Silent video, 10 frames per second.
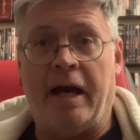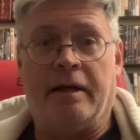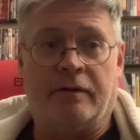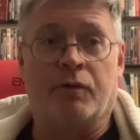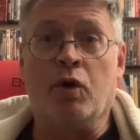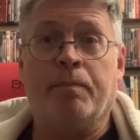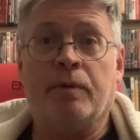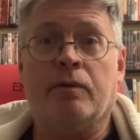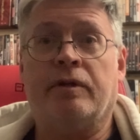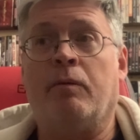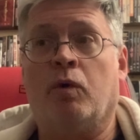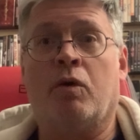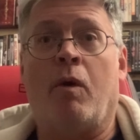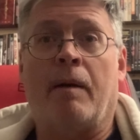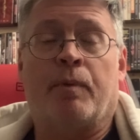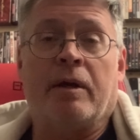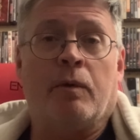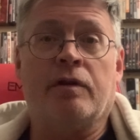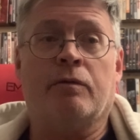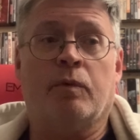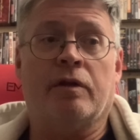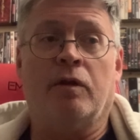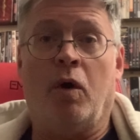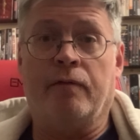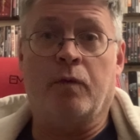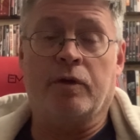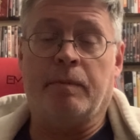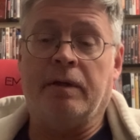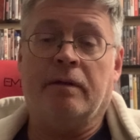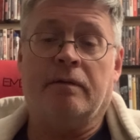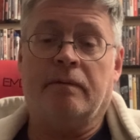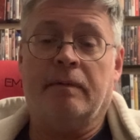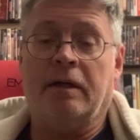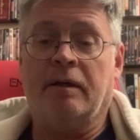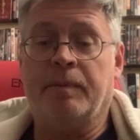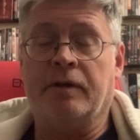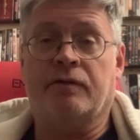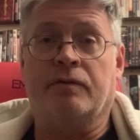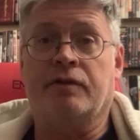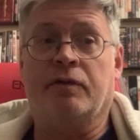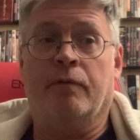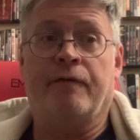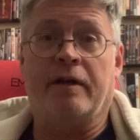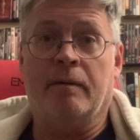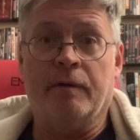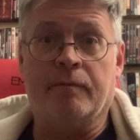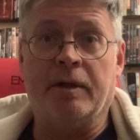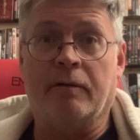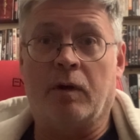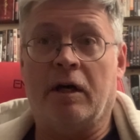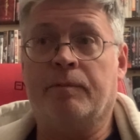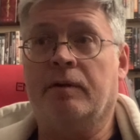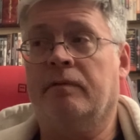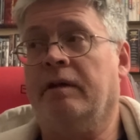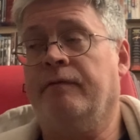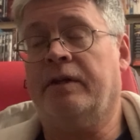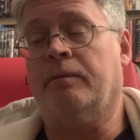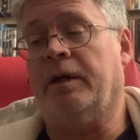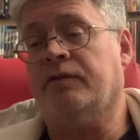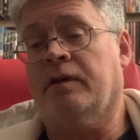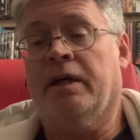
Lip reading: group that will cooperate with law enforcement because they're just so fed up of being robbed and victimized.